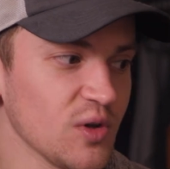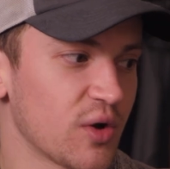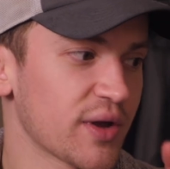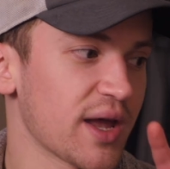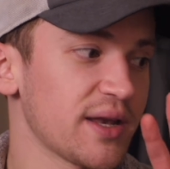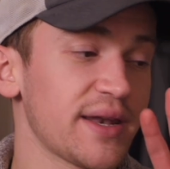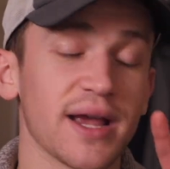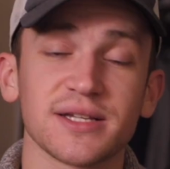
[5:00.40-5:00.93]

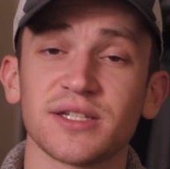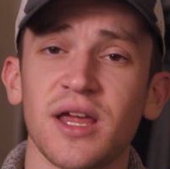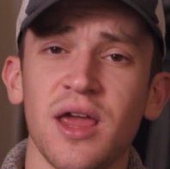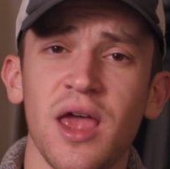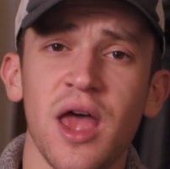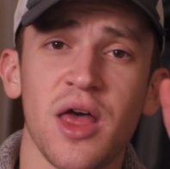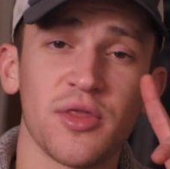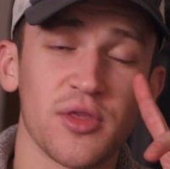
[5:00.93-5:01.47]
Okay, next,
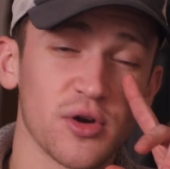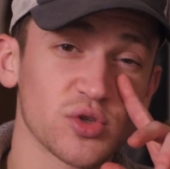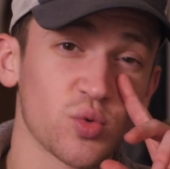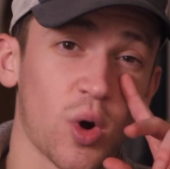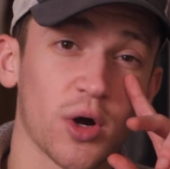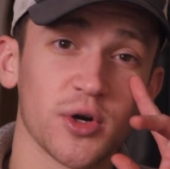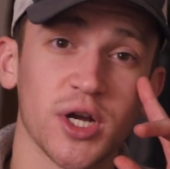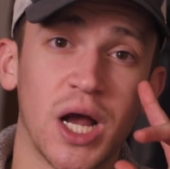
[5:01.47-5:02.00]
there's
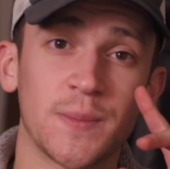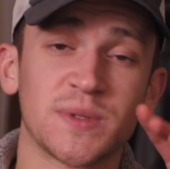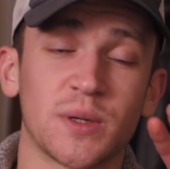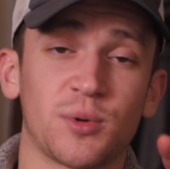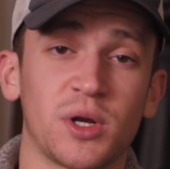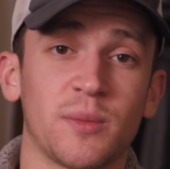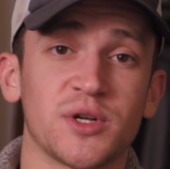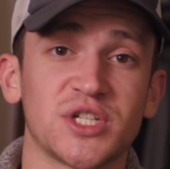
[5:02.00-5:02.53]
water cups at
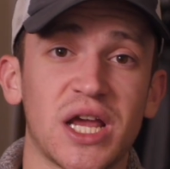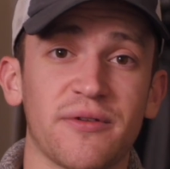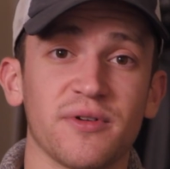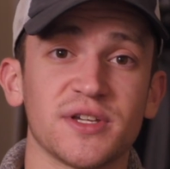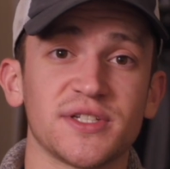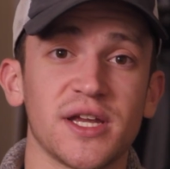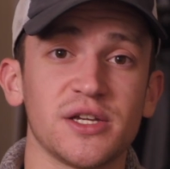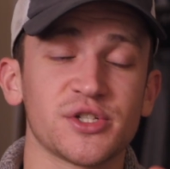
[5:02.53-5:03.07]
pretty much every
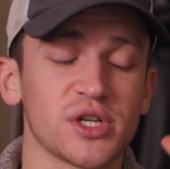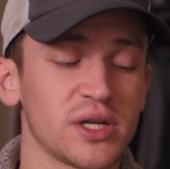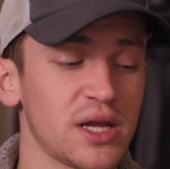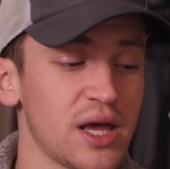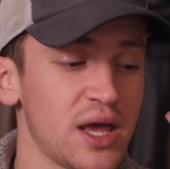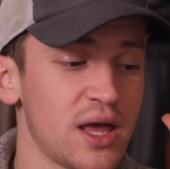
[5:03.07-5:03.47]
station.